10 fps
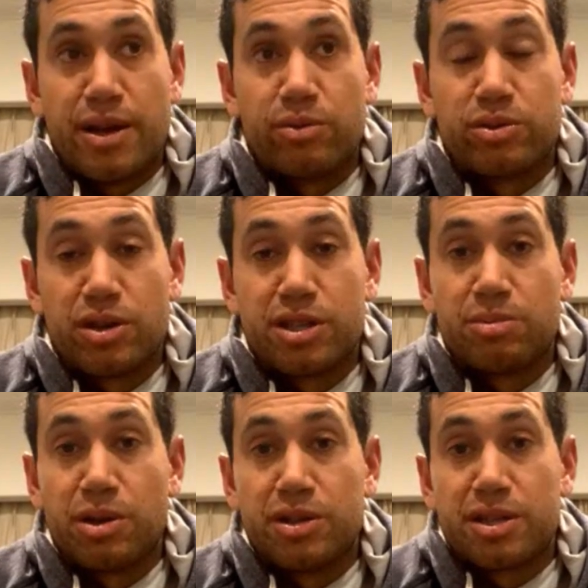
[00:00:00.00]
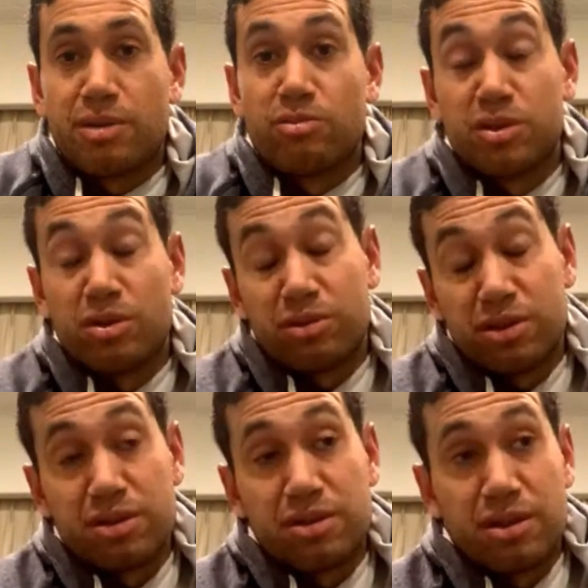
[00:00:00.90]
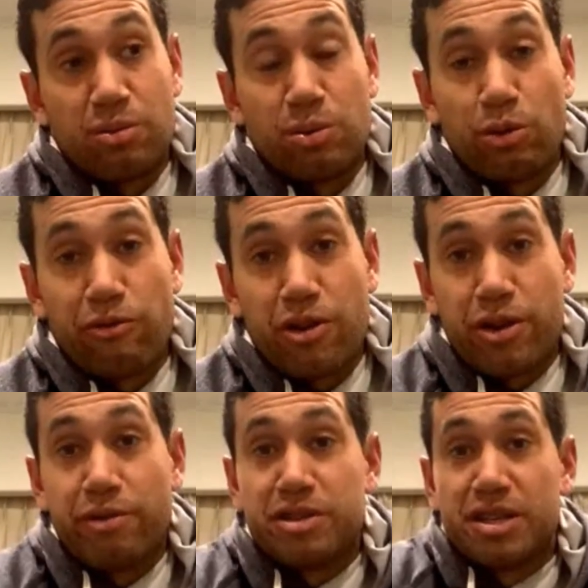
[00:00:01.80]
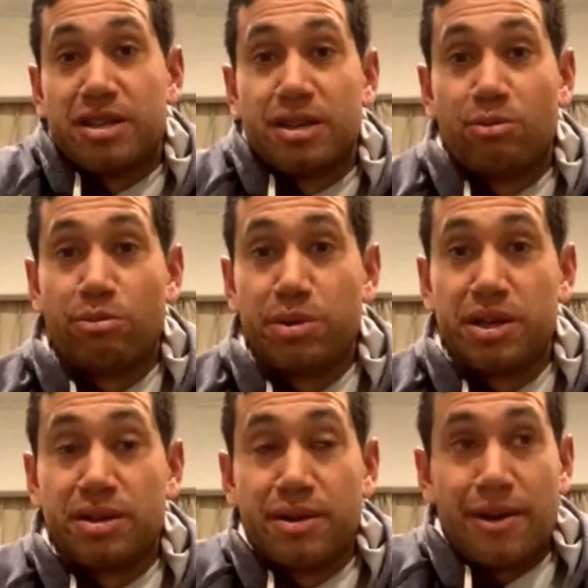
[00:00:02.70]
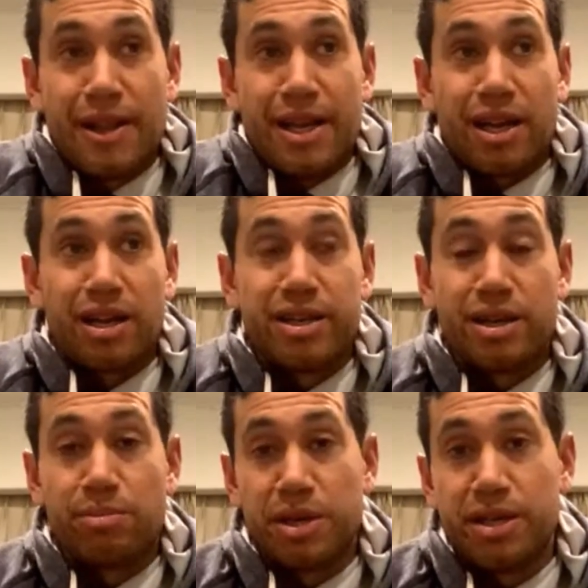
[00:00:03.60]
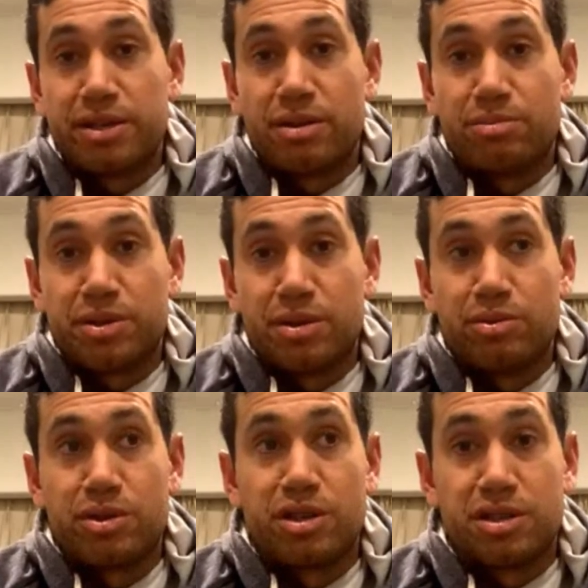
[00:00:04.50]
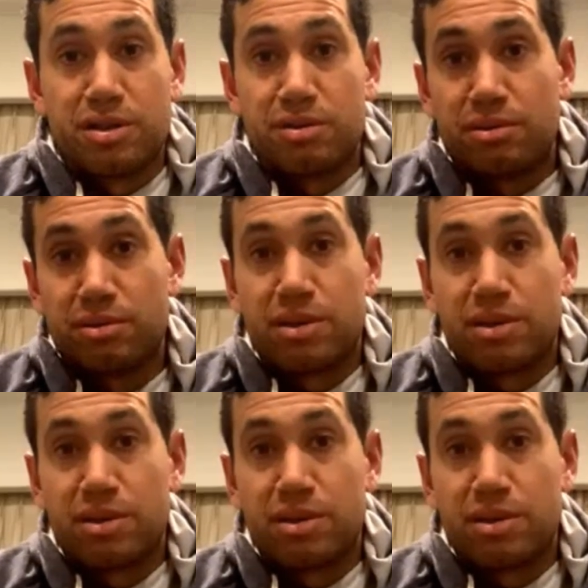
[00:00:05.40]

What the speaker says: it was nice to be on the same result, because when we've gone over to India, we've been cleaned up many a time, so it was nice to